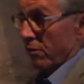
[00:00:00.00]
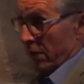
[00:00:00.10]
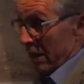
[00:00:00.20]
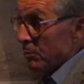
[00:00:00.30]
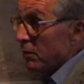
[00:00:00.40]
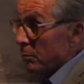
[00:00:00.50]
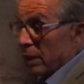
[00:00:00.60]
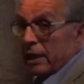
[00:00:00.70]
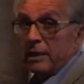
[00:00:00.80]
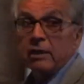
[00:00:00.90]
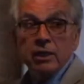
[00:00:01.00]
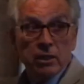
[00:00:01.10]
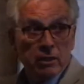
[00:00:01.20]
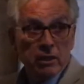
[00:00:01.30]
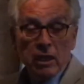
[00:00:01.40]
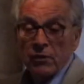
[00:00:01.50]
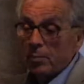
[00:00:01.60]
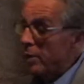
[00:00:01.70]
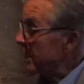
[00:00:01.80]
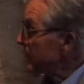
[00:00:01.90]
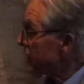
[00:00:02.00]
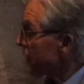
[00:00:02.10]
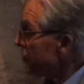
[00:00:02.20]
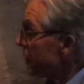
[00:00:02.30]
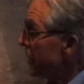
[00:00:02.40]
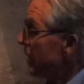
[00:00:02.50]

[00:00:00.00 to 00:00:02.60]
theme of mine in the other paintings.